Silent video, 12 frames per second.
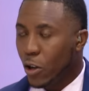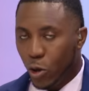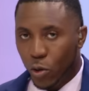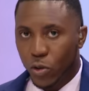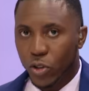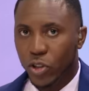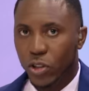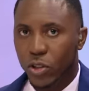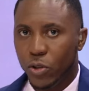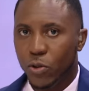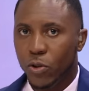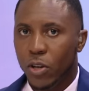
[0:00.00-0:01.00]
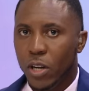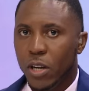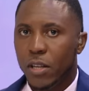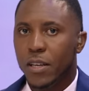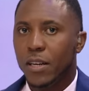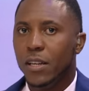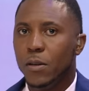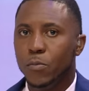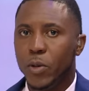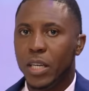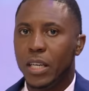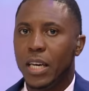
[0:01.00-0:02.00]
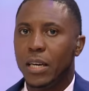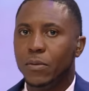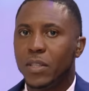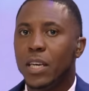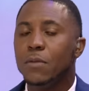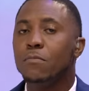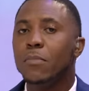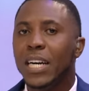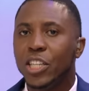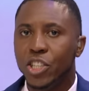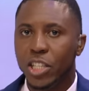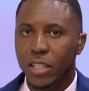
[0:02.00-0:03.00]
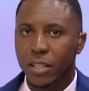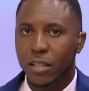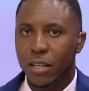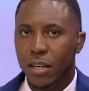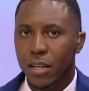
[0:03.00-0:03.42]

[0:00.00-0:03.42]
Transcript: closer to the Olympic Games. Imagine